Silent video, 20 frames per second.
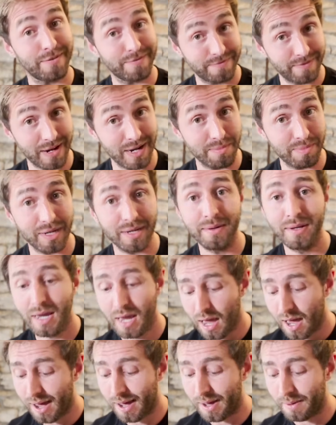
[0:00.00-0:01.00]
fibre,
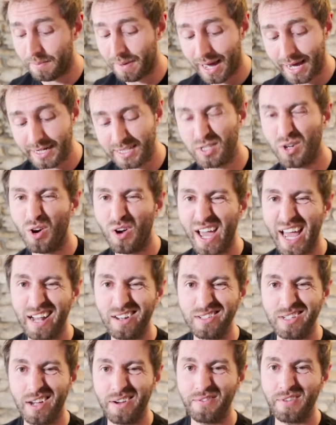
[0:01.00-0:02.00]
and it's not
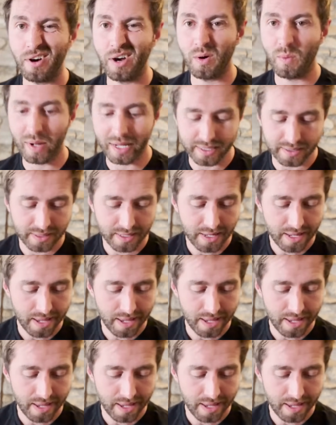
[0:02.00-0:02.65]
held up very well.